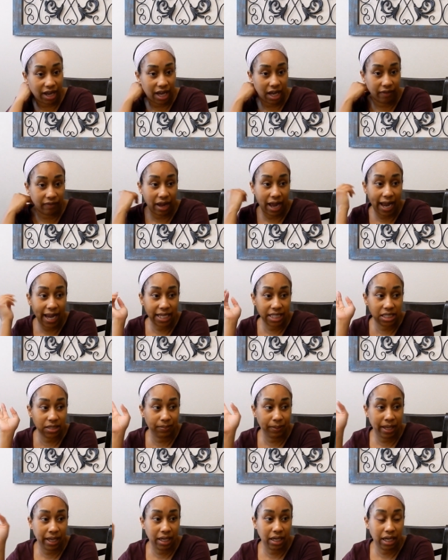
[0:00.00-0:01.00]
I
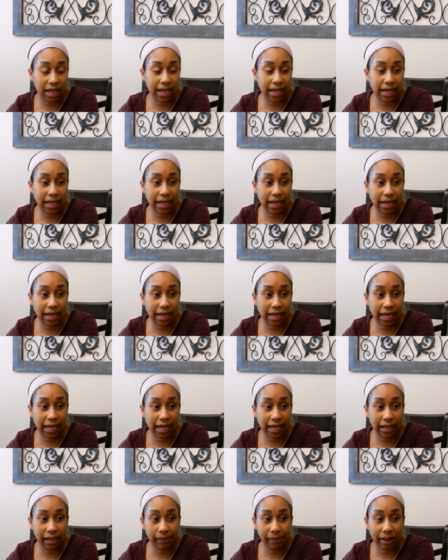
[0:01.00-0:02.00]
spent
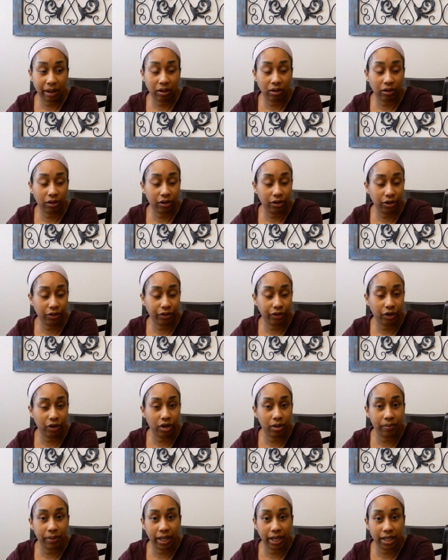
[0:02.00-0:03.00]
a, about a good
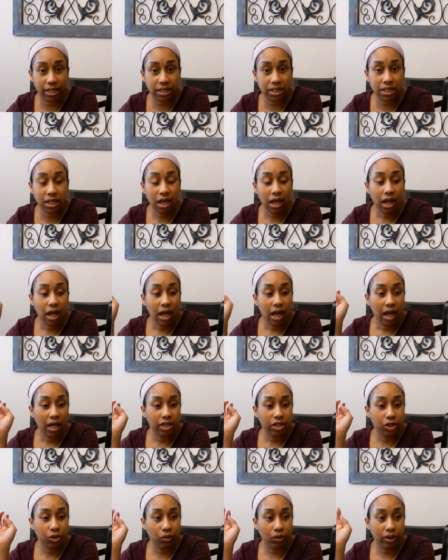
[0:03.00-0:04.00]
30 minutes
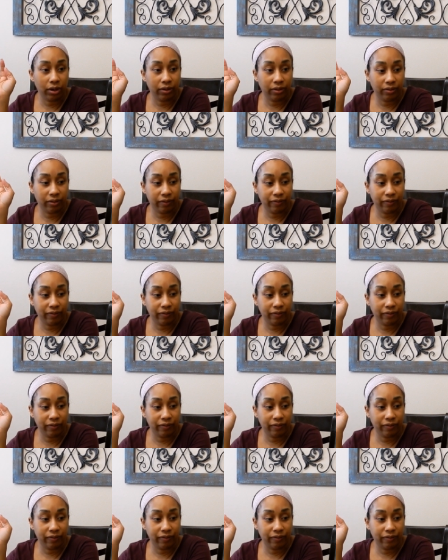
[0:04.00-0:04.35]
doing